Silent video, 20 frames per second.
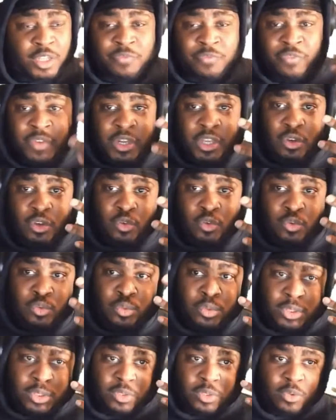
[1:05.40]

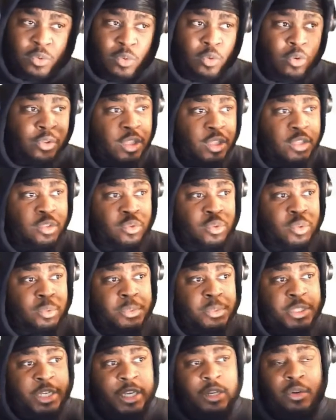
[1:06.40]
videos on the YouTube
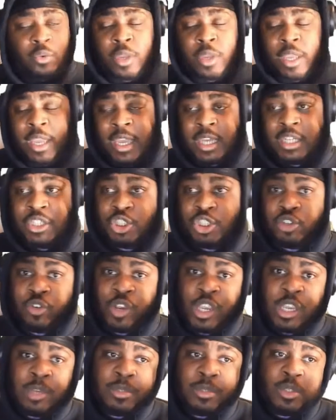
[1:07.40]
channel and
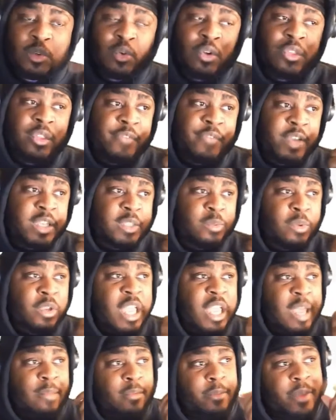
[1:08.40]
streams on the Facebook
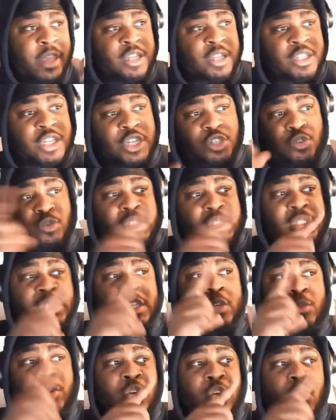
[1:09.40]
game page. As you can
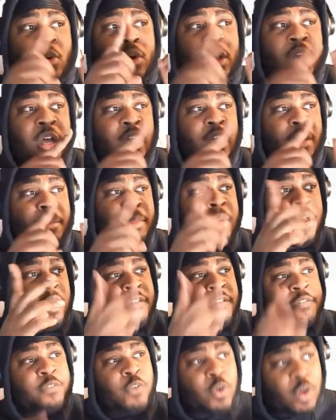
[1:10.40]
see, we're going up
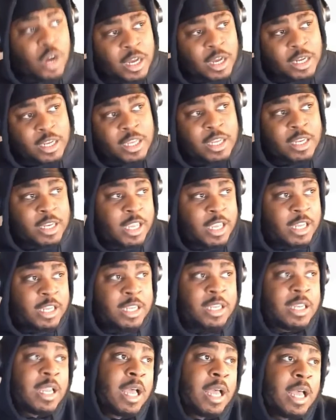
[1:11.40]

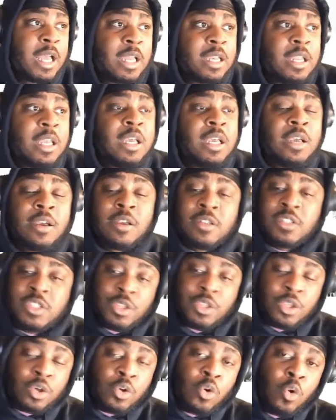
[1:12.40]
489 to
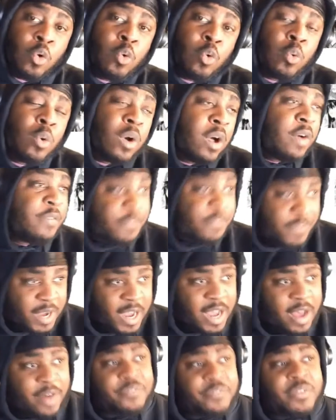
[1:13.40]
the goal of
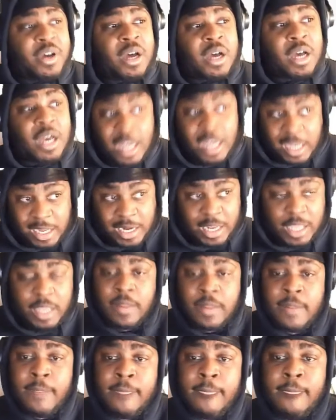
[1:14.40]

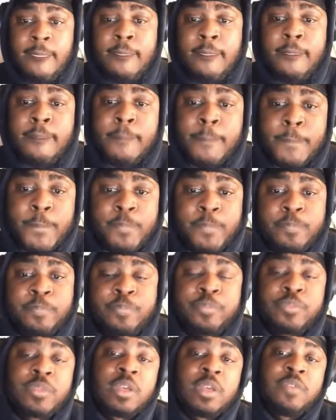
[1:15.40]
500.
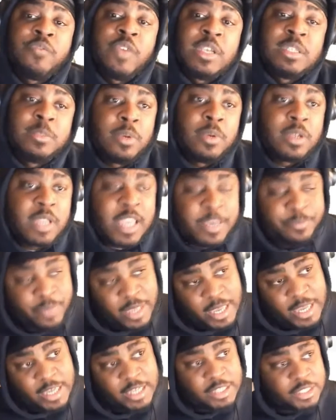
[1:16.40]
Facebook
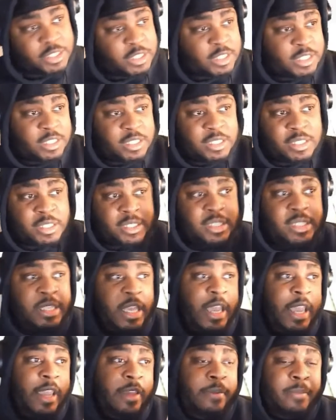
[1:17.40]
page is the
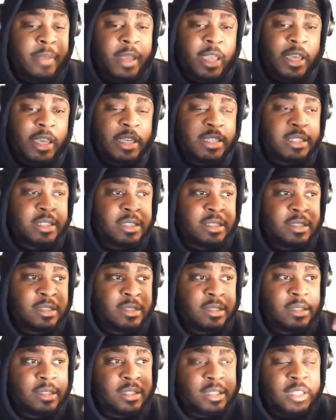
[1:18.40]
same as
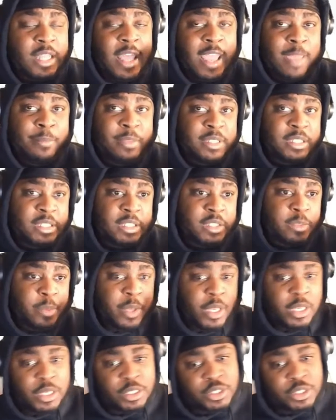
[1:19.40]
name as this page.